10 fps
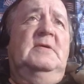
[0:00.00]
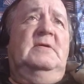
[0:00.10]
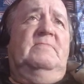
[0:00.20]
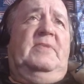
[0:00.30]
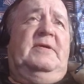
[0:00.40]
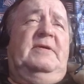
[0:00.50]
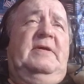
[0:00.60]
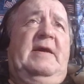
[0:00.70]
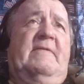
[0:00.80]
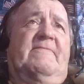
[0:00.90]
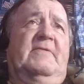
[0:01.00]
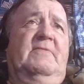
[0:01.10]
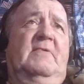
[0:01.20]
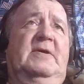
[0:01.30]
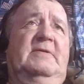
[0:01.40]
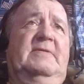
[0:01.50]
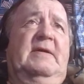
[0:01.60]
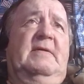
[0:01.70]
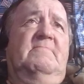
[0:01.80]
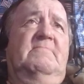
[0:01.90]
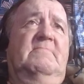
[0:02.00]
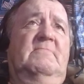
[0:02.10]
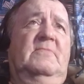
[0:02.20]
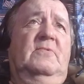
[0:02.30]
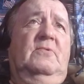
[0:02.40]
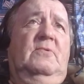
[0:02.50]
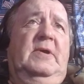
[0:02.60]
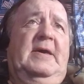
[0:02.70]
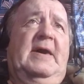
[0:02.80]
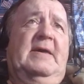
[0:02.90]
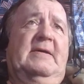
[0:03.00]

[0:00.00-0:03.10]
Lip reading: But every one of them would have had an